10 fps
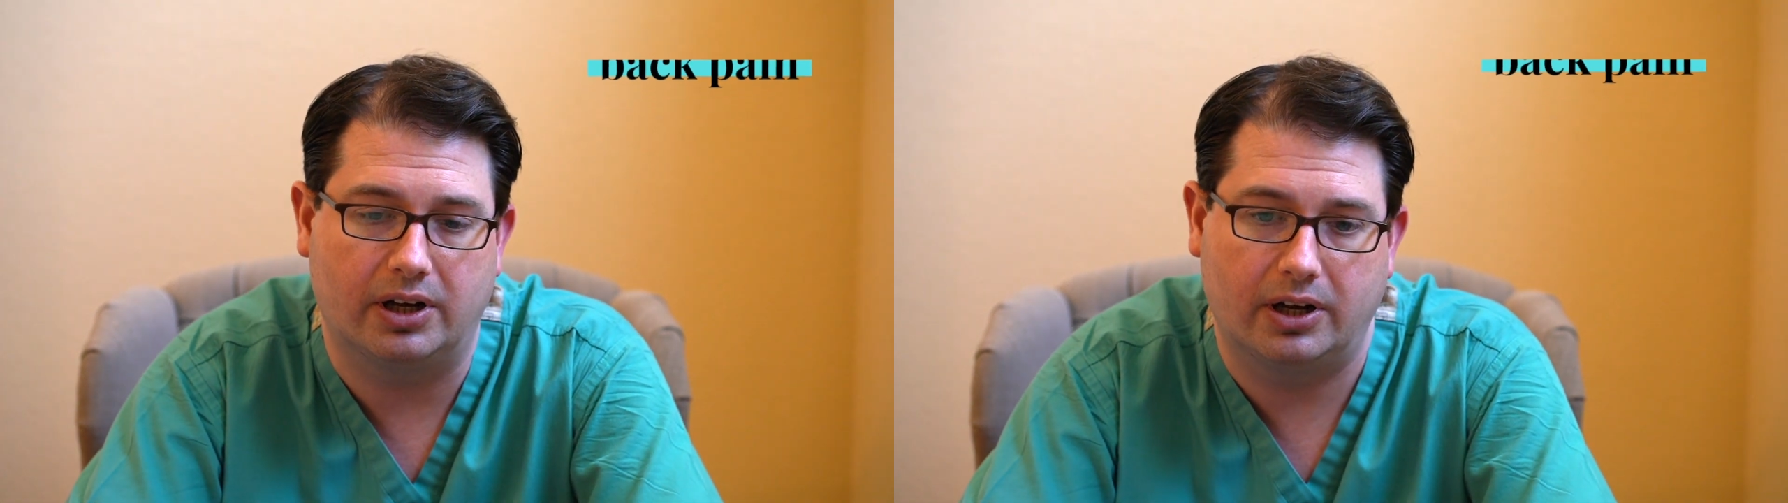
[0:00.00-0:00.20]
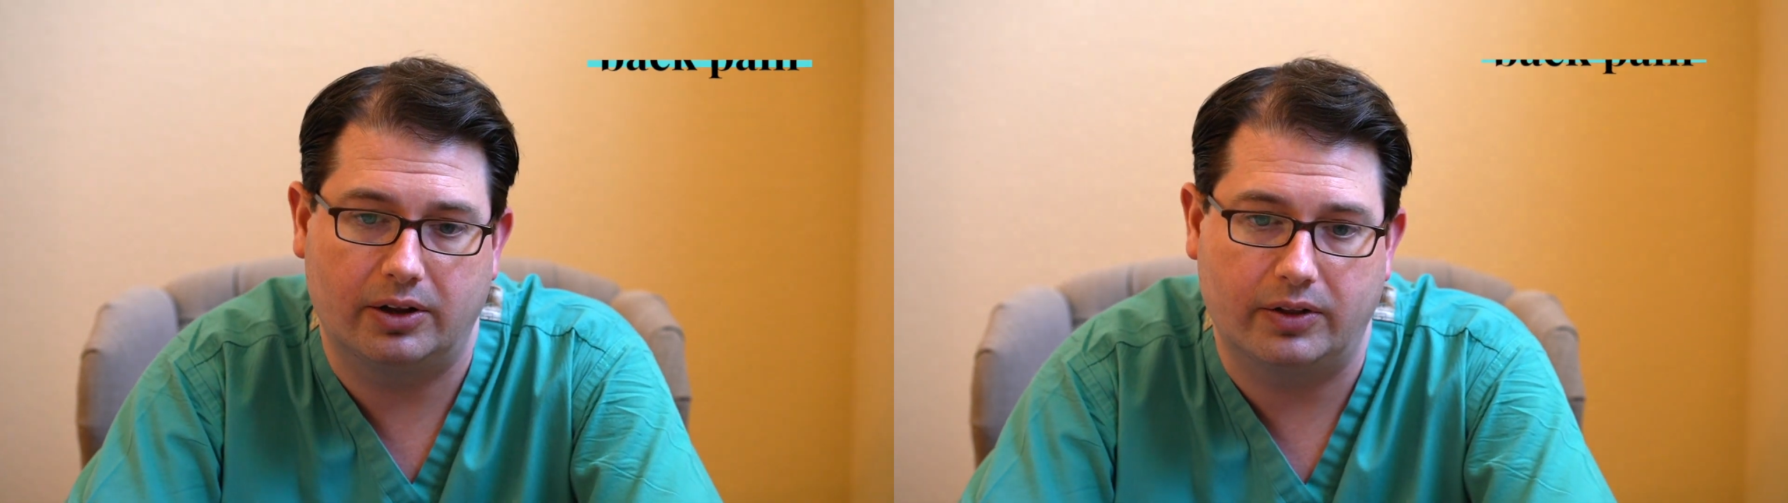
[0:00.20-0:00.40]

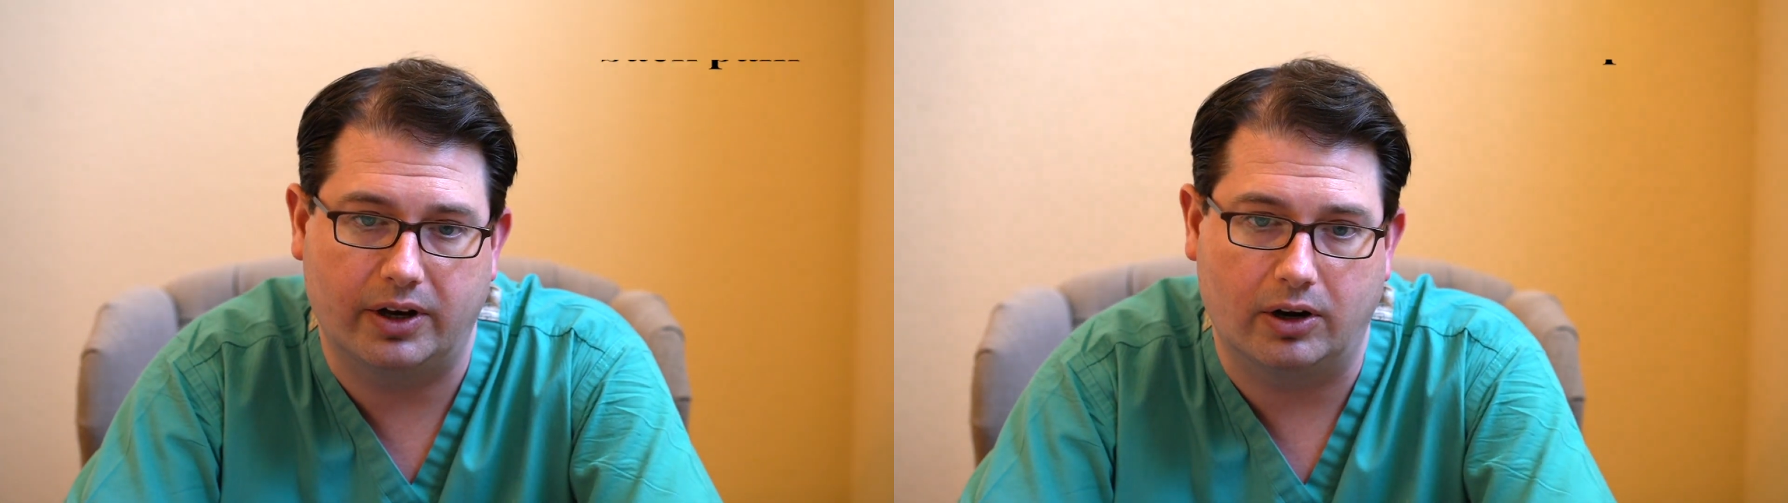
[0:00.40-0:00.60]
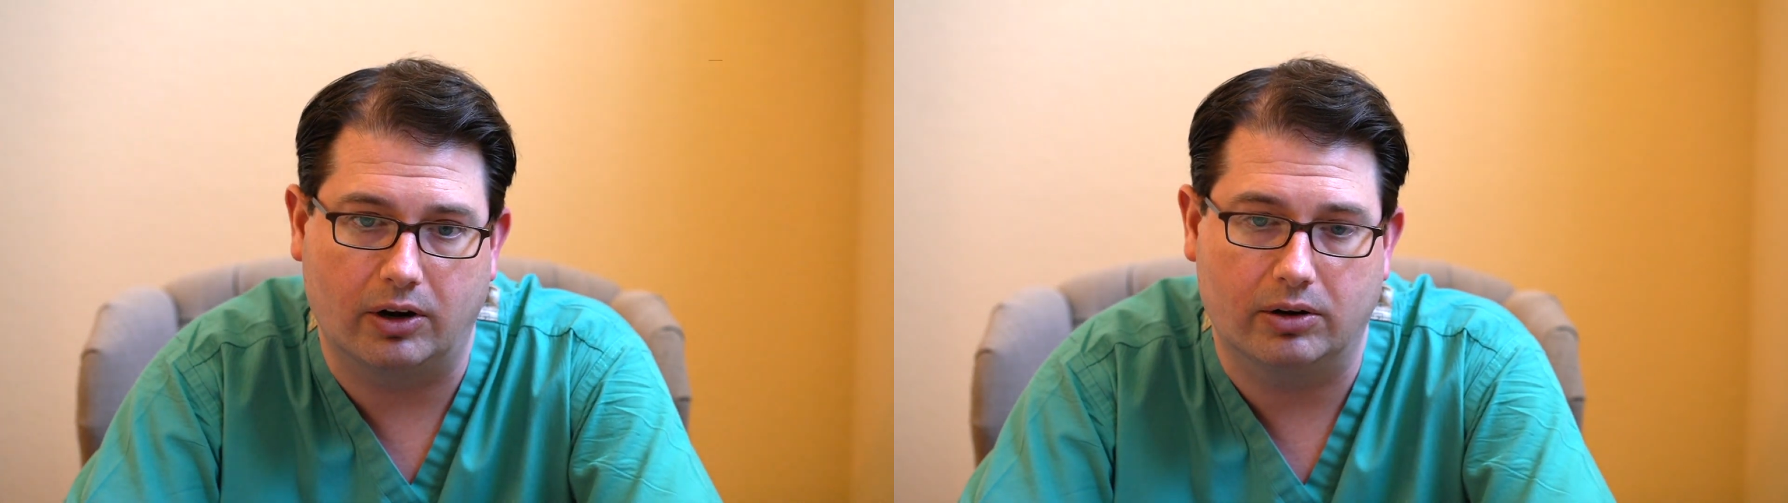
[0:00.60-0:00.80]
uh,
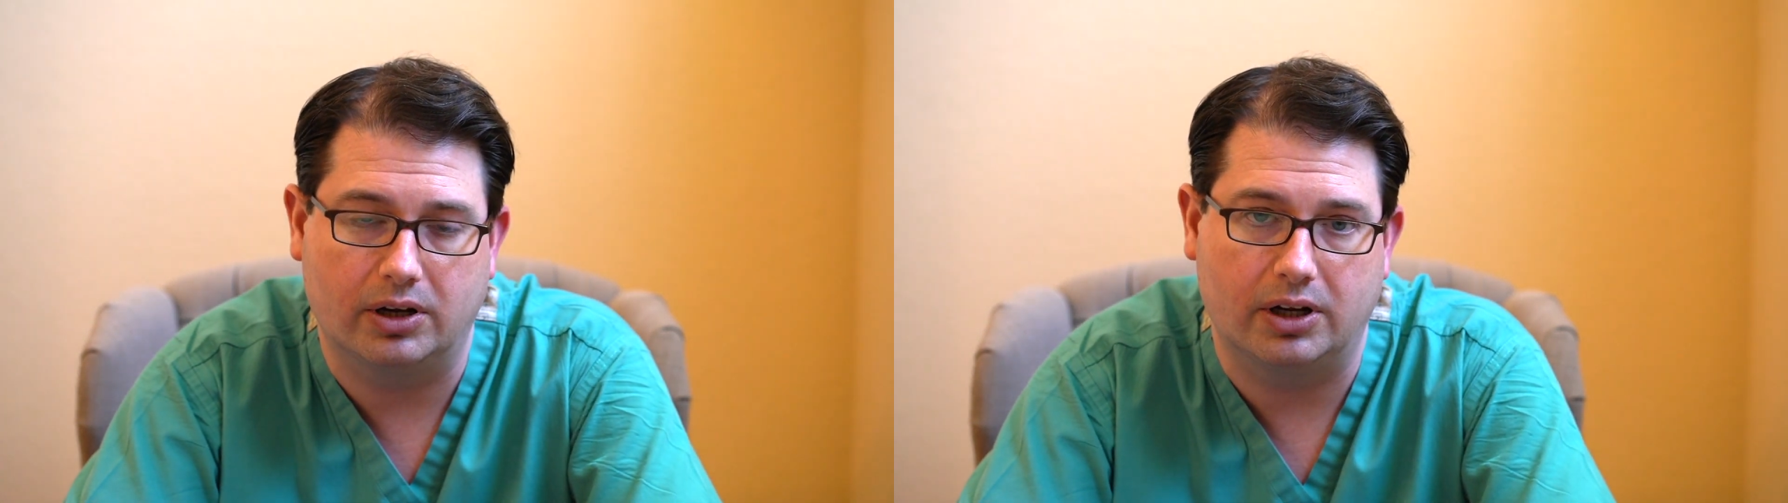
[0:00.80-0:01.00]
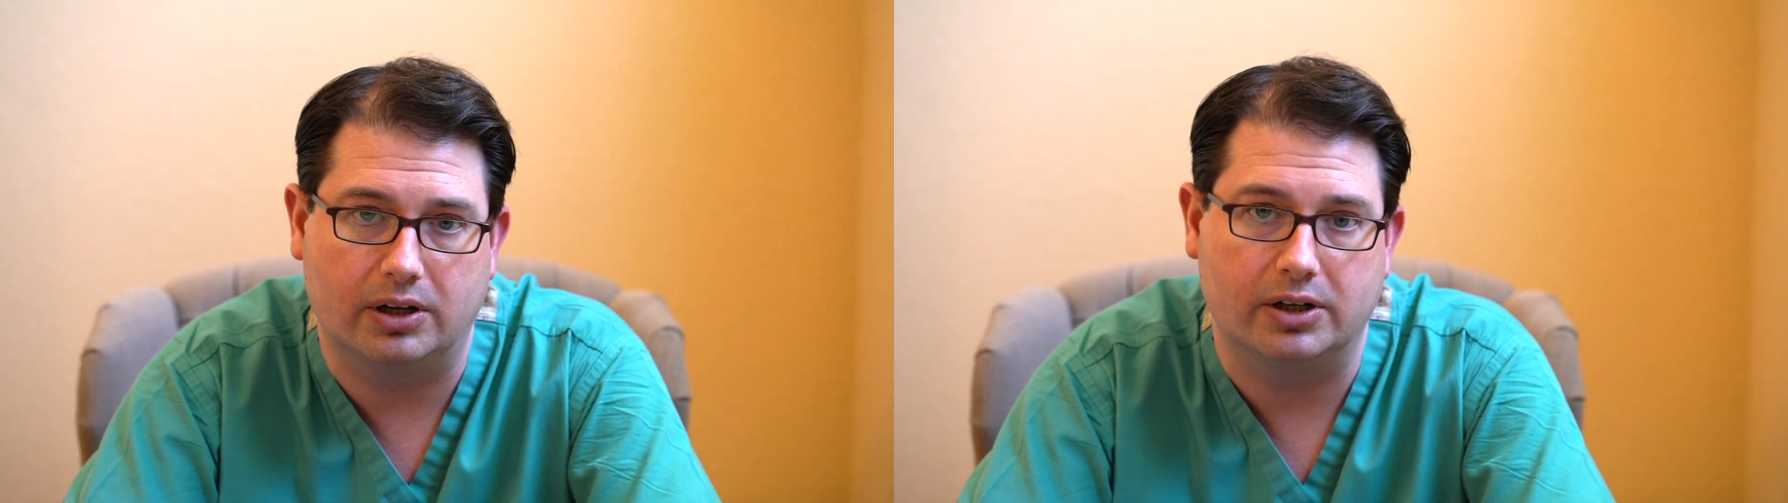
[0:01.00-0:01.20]
their
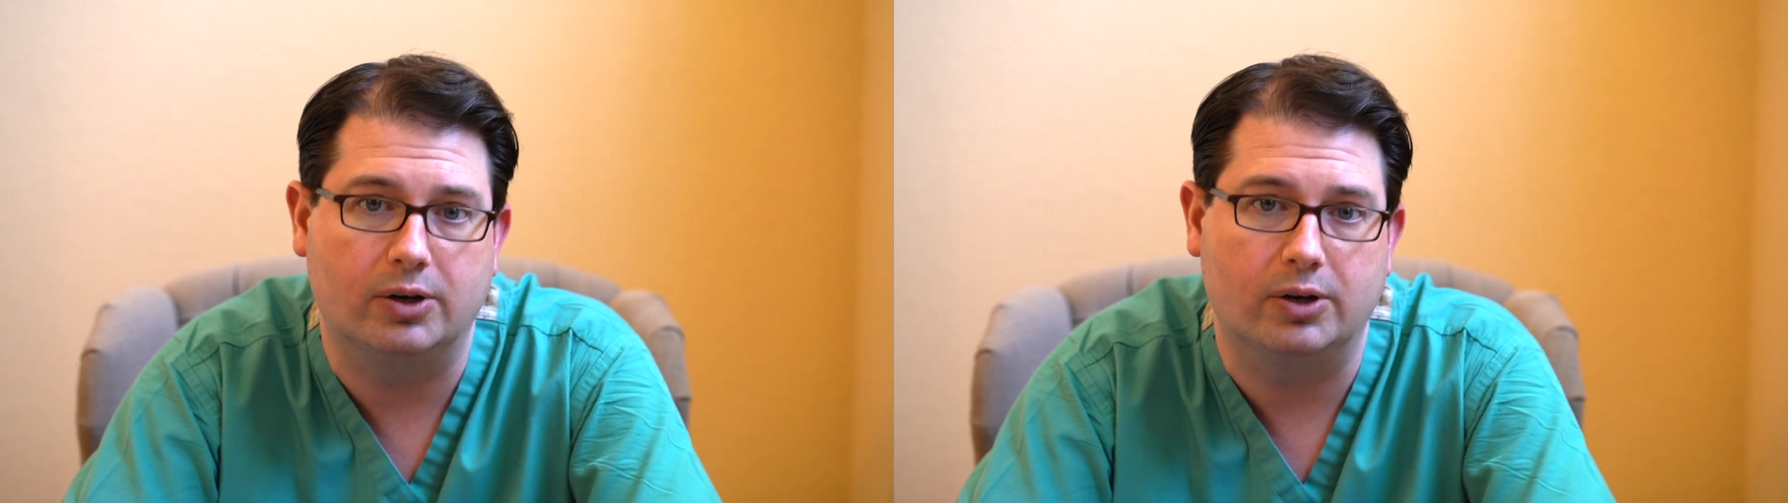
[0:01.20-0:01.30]
uh,